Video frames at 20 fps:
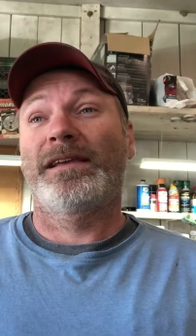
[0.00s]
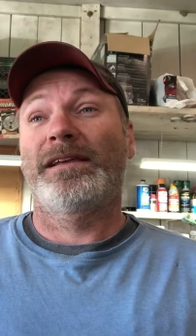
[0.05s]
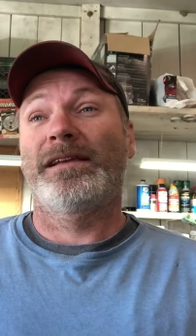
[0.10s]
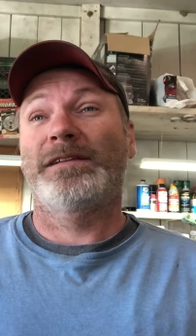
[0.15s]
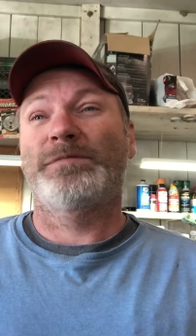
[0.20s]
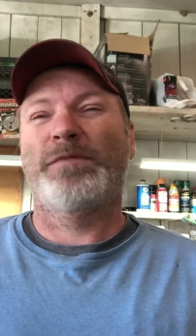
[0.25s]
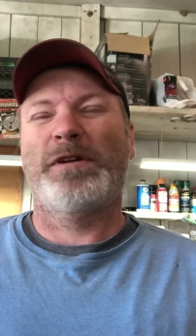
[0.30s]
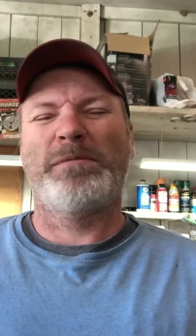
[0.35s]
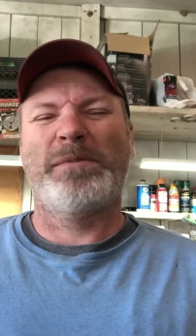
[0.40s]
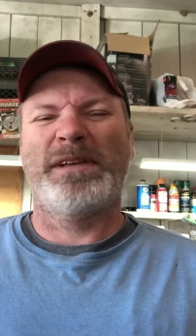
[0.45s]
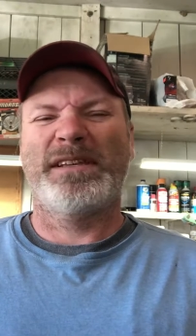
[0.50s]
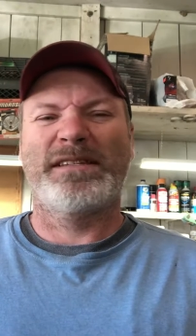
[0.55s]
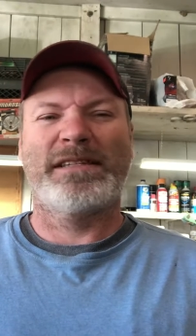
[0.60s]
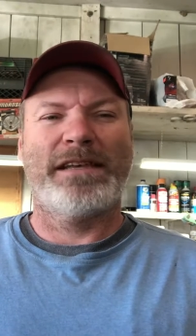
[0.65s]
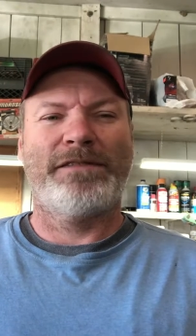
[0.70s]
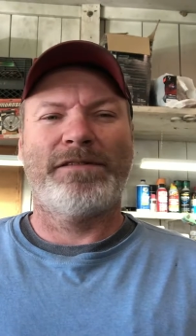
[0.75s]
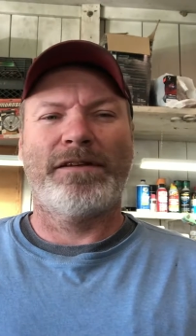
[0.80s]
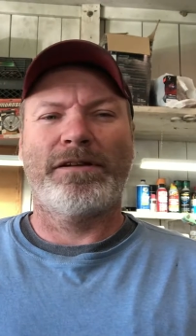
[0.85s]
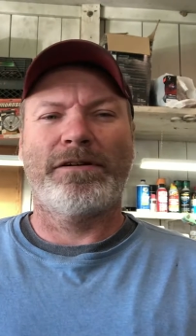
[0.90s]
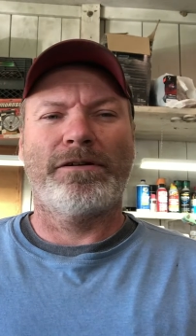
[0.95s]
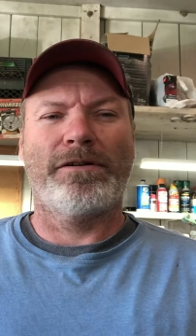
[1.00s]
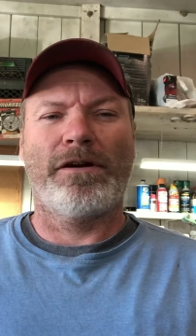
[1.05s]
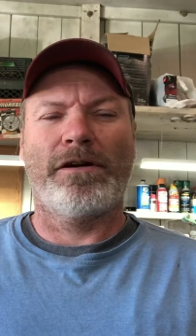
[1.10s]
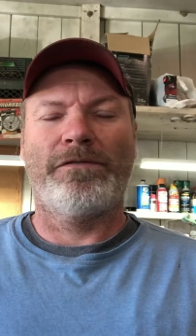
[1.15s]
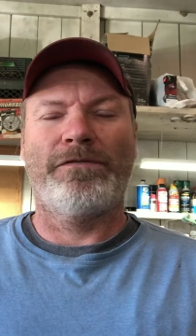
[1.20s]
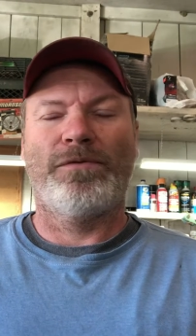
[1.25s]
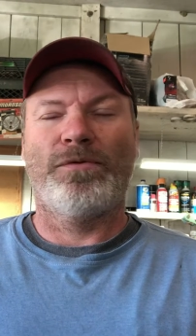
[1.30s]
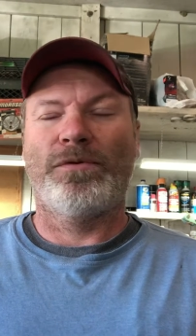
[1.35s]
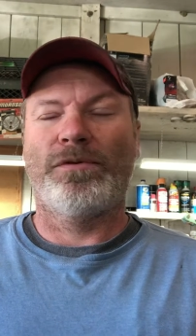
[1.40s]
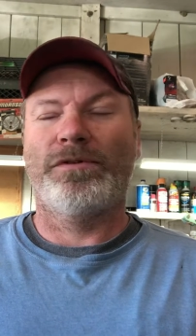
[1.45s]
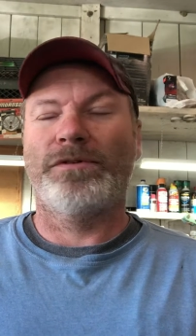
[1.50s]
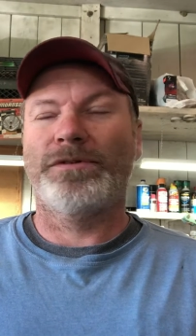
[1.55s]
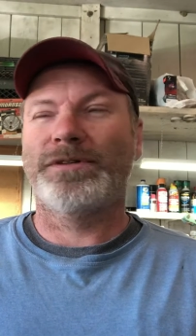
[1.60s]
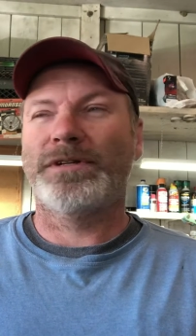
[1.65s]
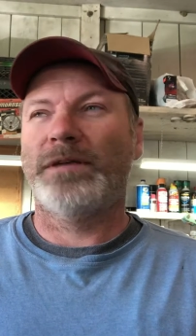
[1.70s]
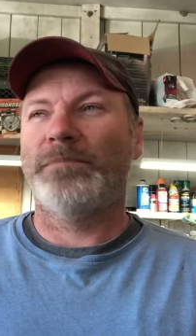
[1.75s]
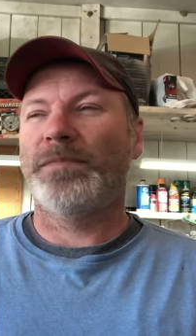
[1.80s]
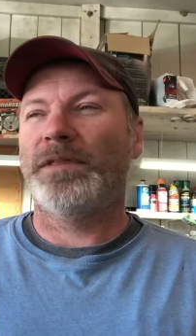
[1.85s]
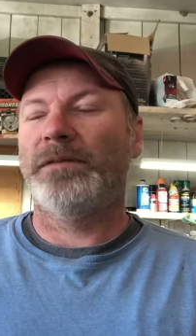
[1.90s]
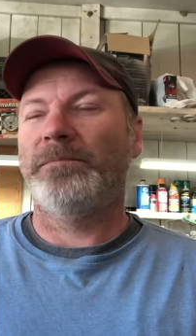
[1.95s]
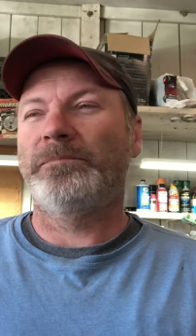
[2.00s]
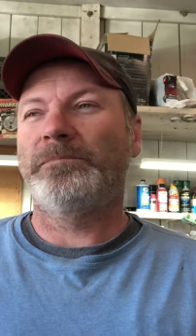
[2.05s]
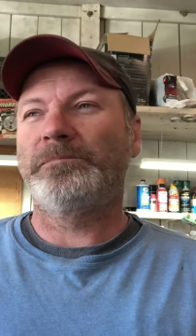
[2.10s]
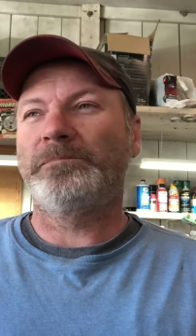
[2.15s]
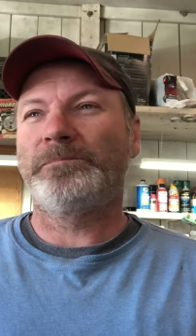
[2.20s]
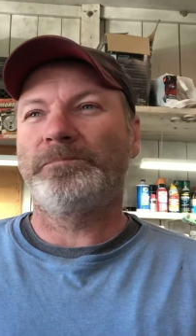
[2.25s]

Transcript: It's probably a 700 R4 or something.